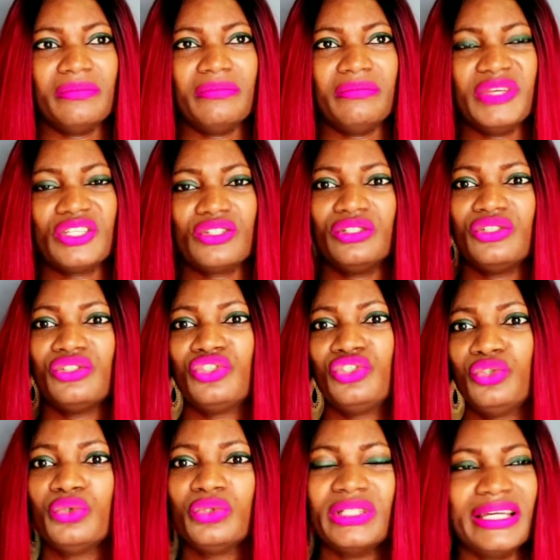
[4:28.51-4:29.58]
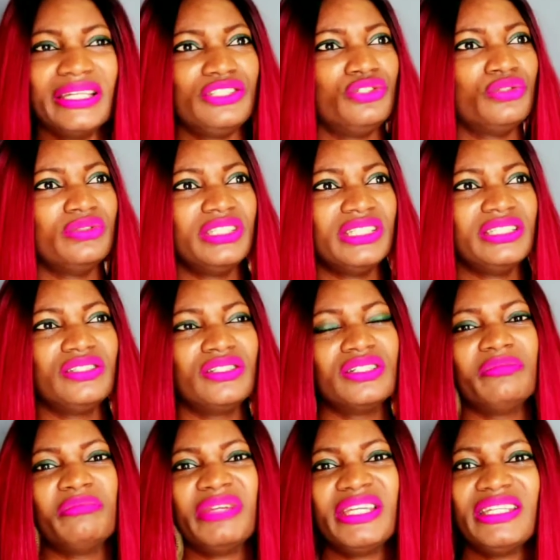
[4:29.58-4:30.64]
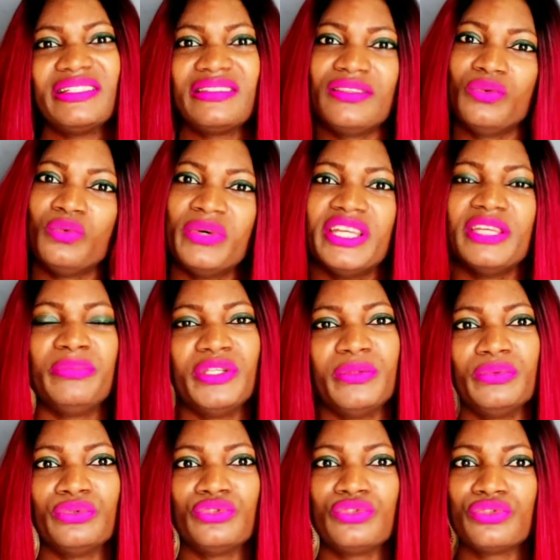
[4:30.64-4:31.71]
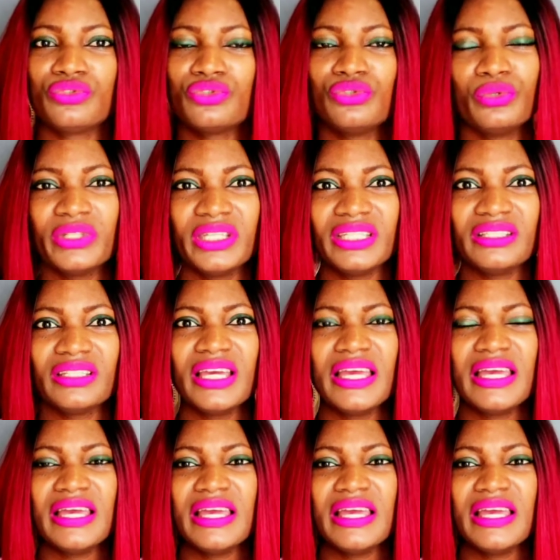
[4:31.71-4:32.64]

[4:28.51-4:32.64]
misunderstood and you did not mean it the way people took it,